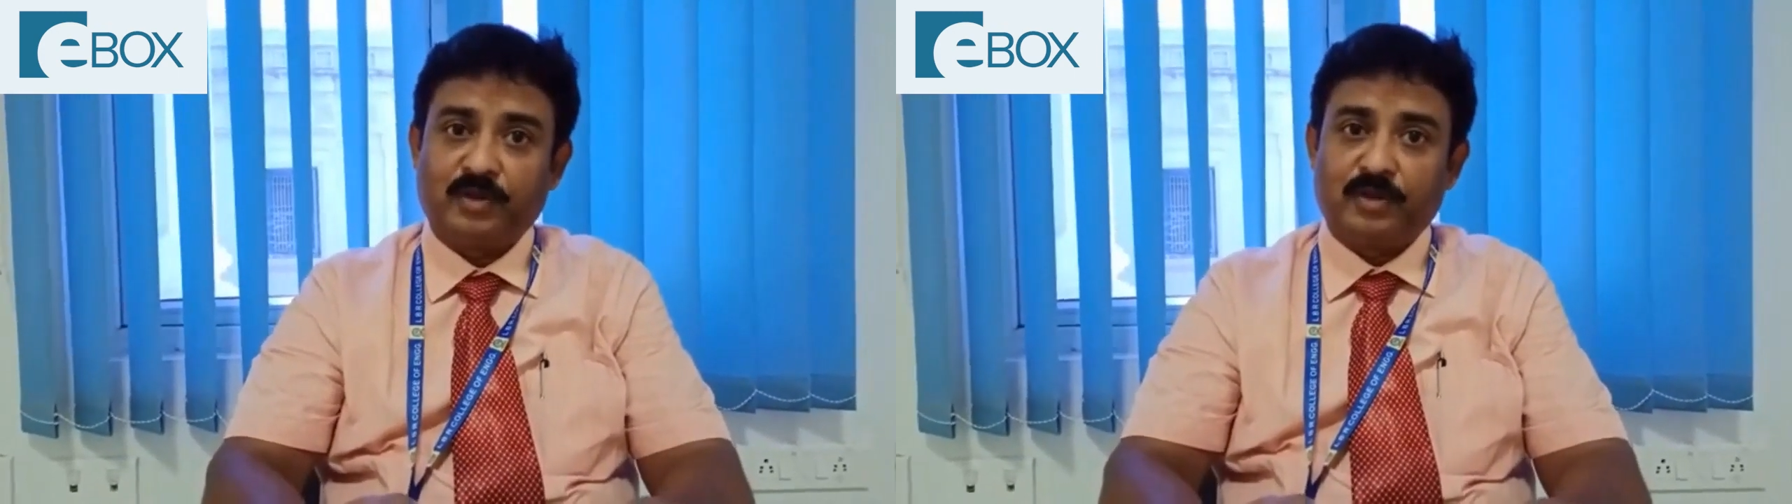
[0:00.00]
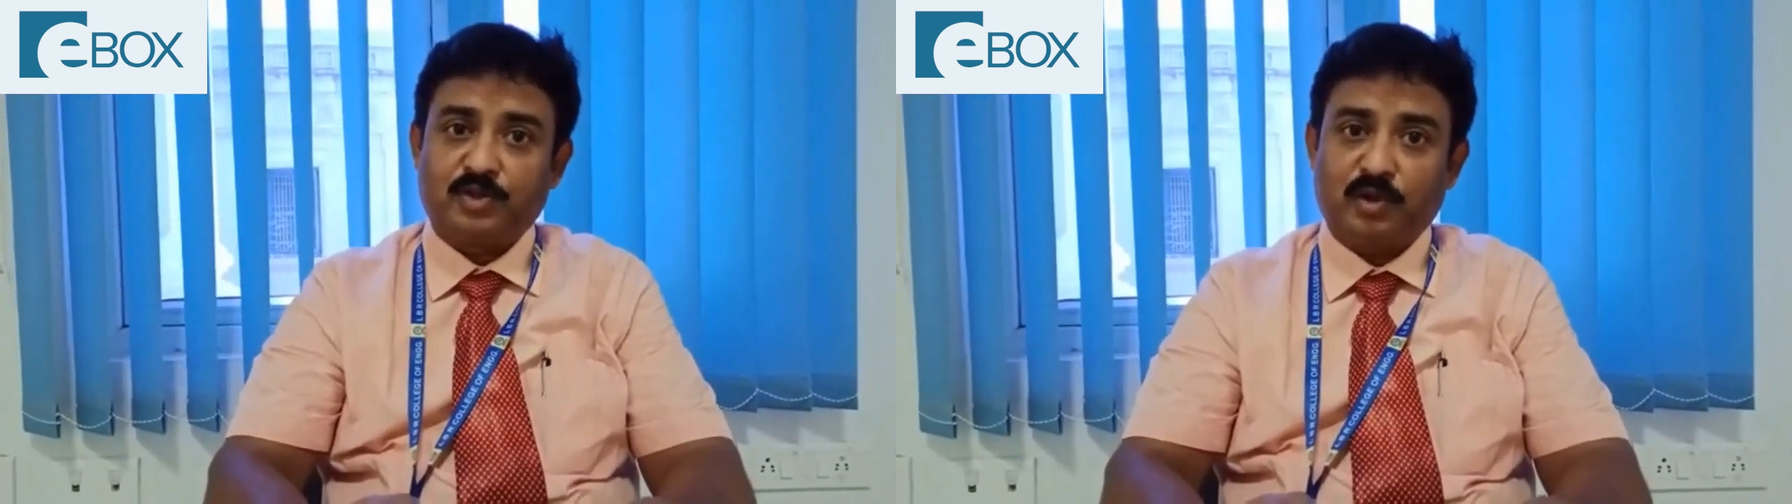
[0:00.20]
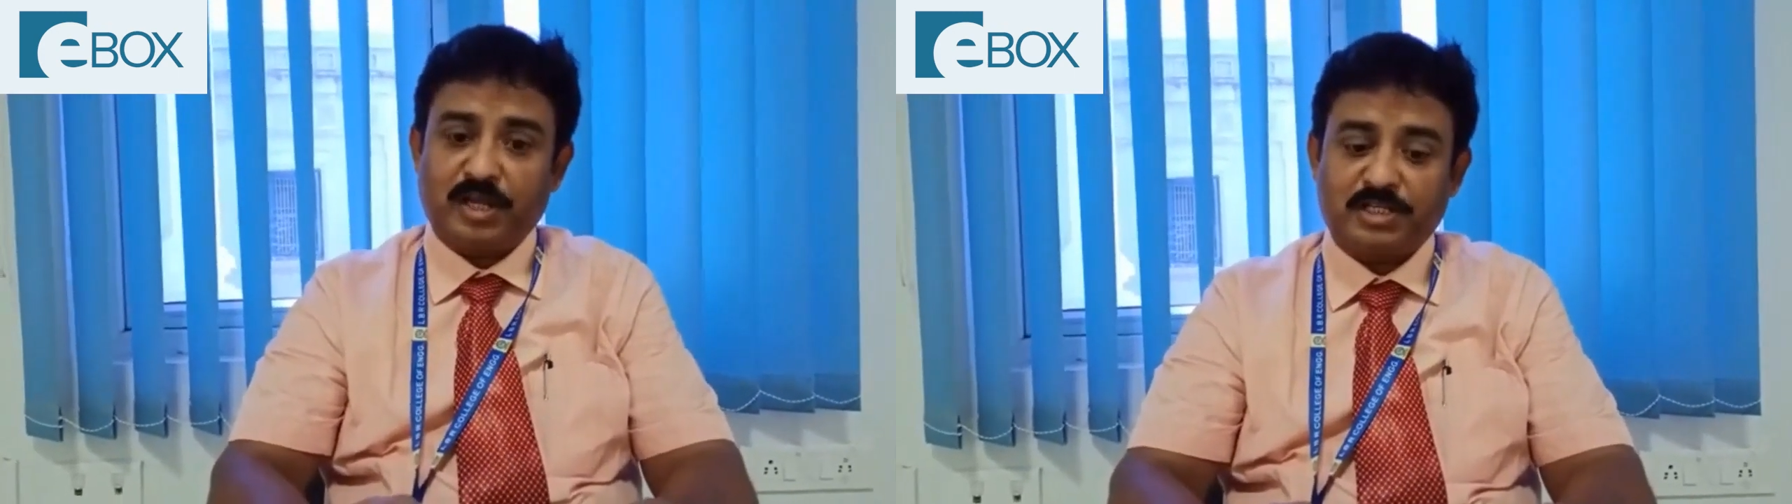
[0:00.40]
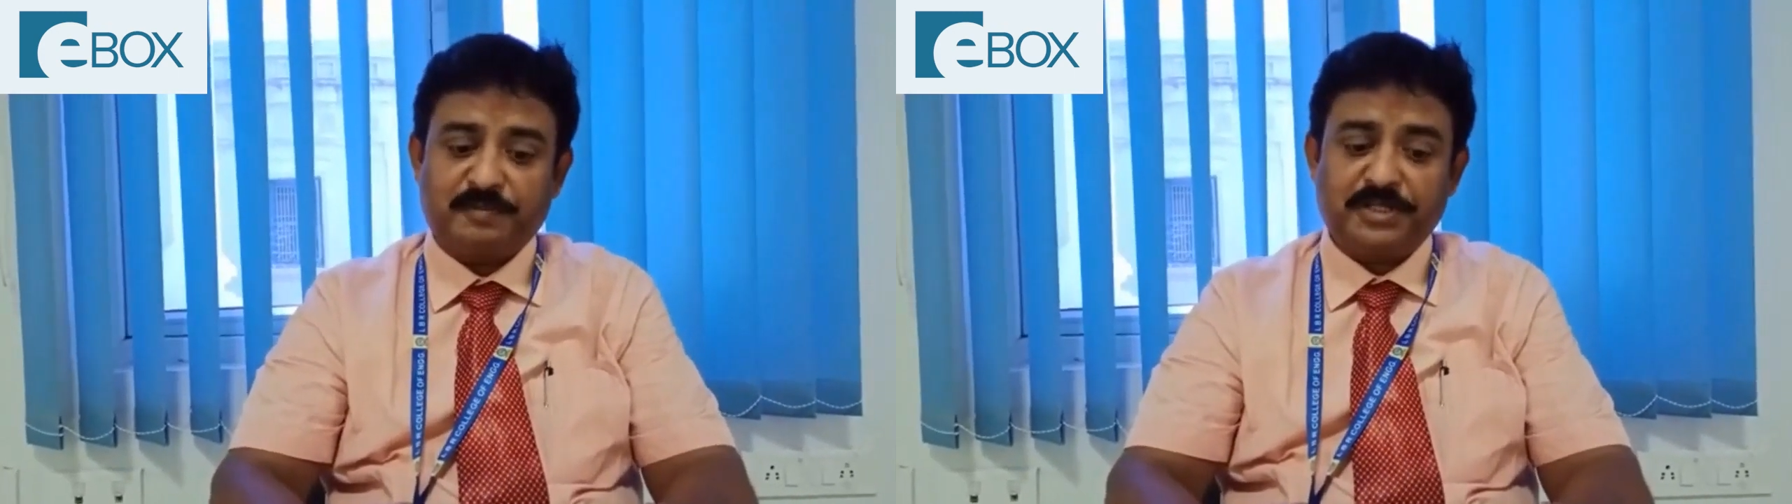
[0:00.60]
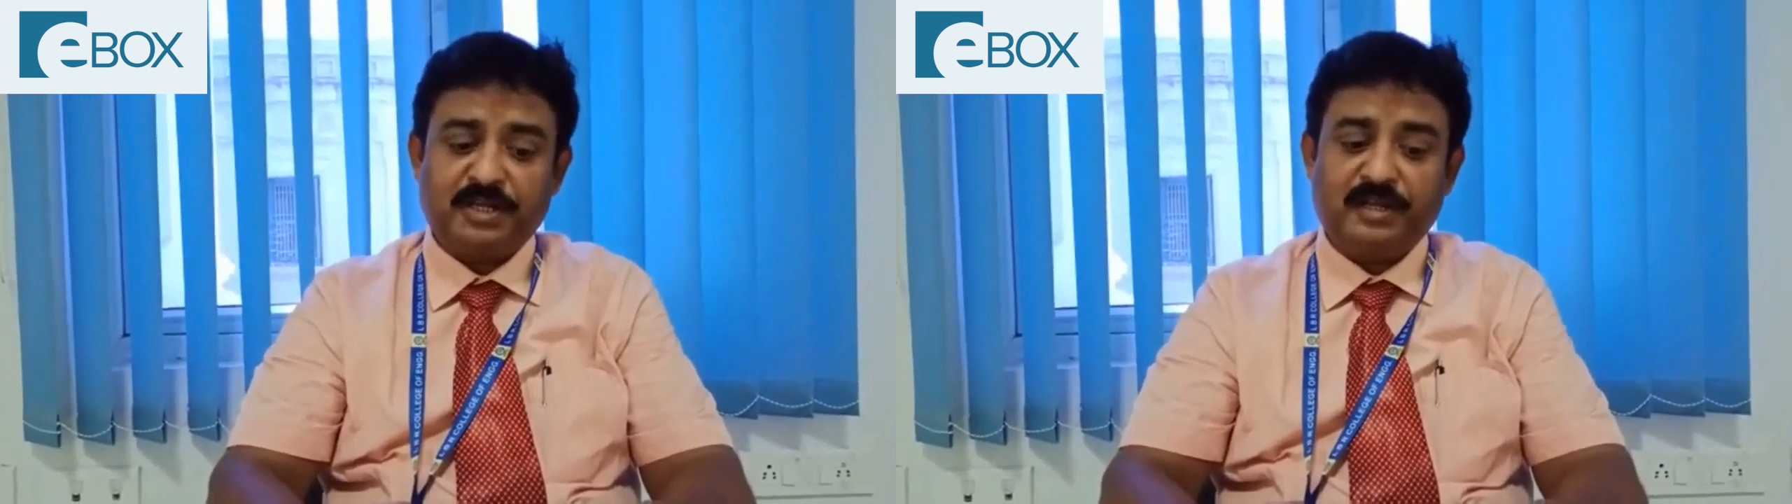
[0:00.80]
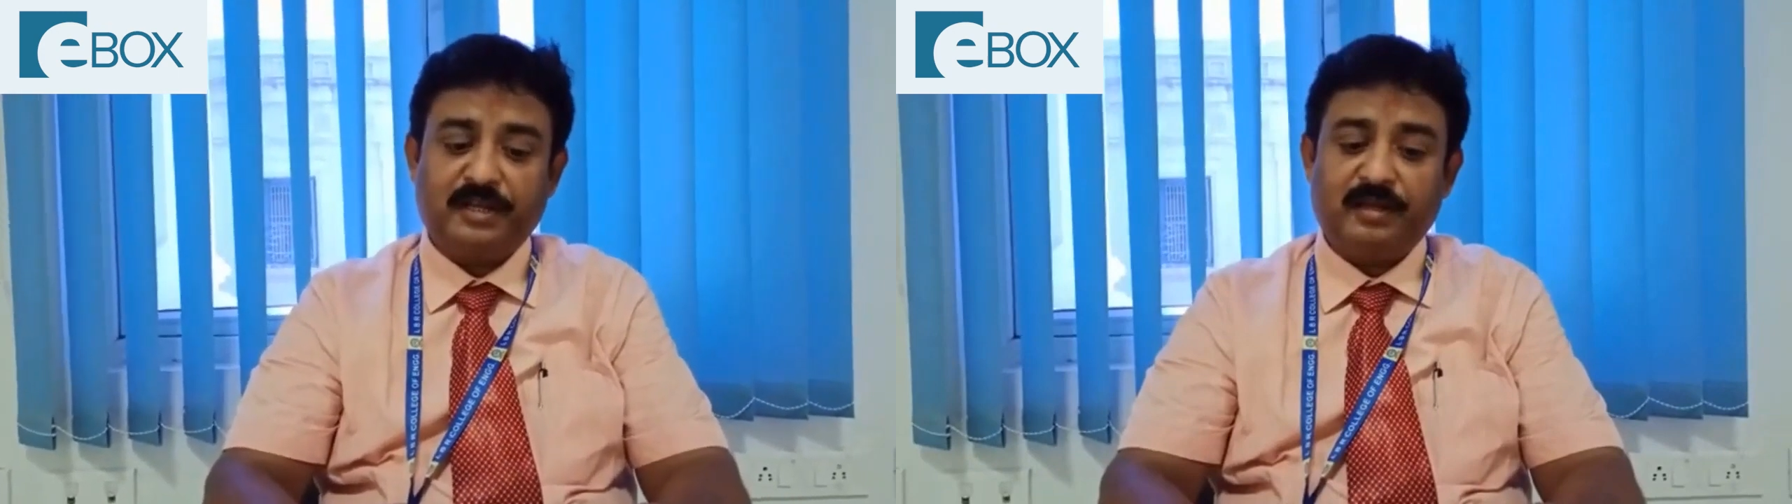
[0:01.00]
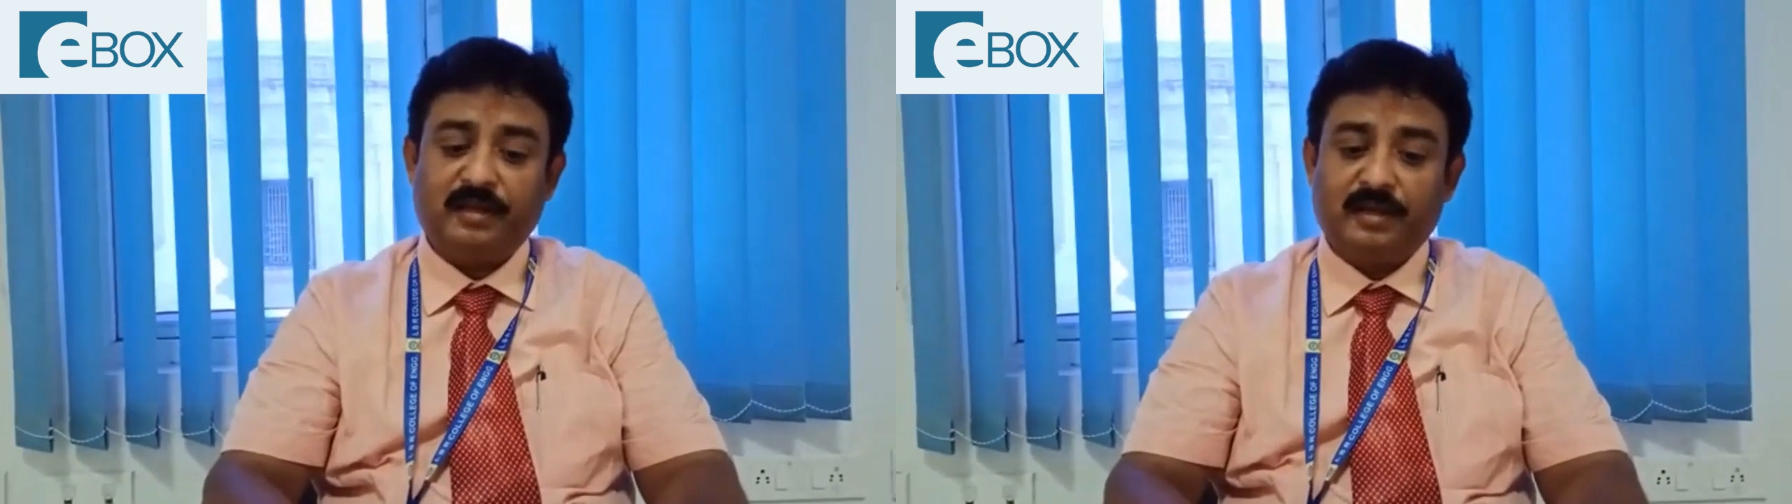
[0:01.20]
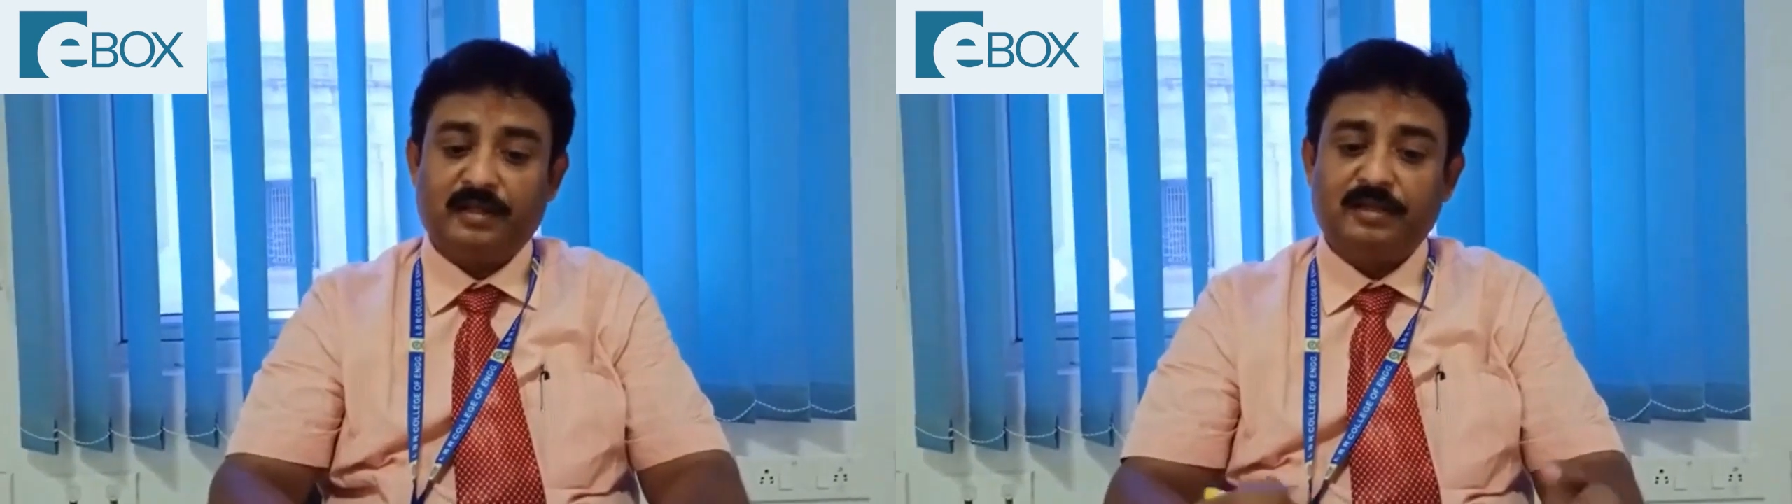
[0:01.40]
So especially